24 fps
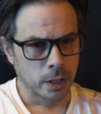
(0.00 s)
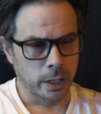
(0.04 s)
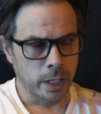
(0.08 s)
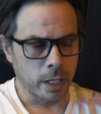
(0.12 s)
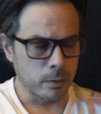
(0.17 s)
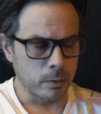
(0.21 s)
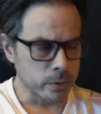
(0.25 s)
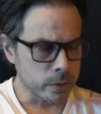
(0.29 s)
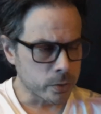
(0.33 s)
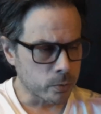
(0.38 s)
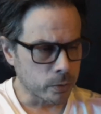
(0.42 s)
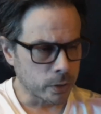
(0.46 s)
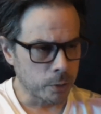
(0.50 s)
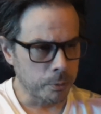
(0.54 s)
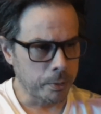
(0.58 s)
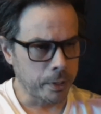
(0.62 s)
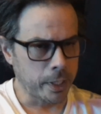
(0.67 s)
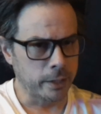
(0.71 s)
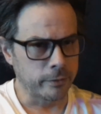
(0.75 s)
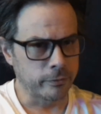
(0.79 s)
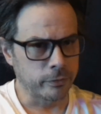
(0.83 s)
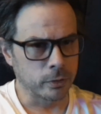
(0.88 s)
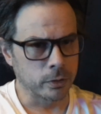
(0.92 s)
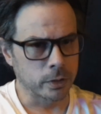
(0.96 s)
And that was
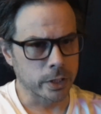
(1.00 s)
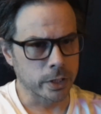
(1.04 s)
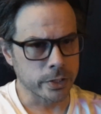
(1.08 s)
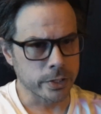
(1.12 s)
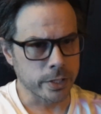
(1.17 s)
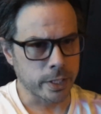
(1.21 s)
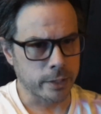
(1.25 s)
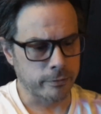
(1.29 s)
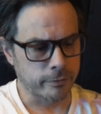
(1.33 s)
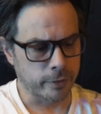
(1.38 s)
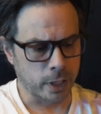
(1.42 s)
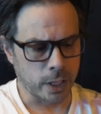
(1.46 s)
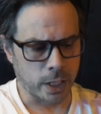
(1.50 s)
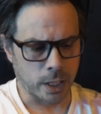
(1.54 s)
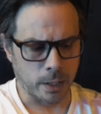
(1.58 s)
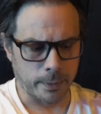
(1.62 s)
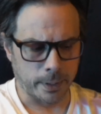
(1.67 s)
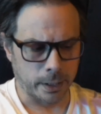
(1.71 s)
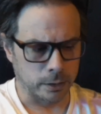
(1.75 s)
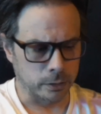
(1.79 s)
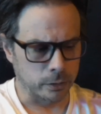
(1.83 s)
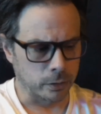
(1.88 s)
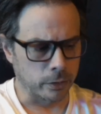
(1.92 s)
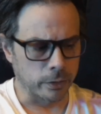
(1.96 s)
really painful because I
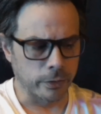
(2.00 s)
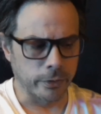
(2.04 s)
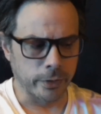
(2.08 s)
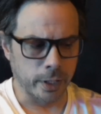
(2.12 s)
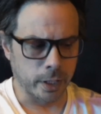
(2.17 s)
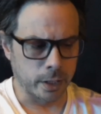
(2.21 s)
forgot about little